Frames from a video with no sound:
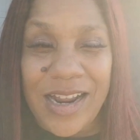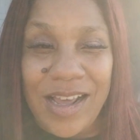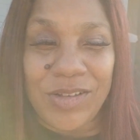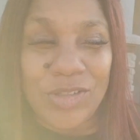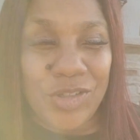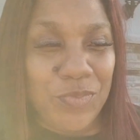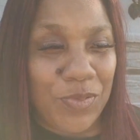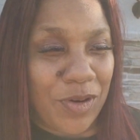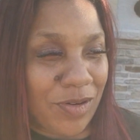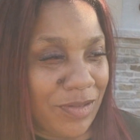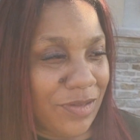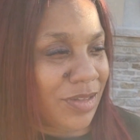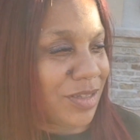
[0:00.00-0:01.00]
out super
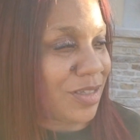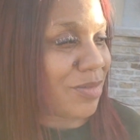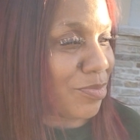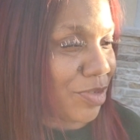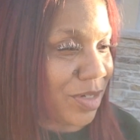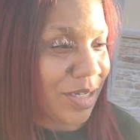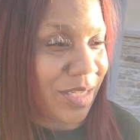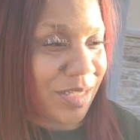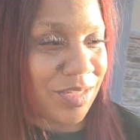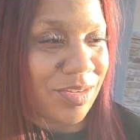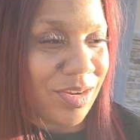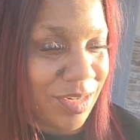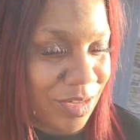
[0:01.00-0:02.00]
early this morning and
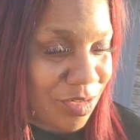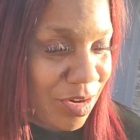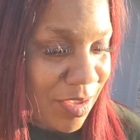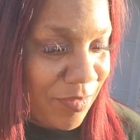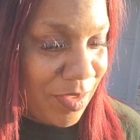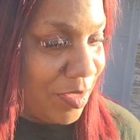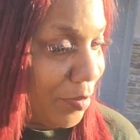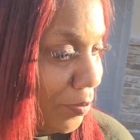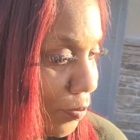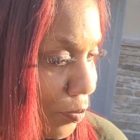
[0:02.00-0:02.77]
started driving.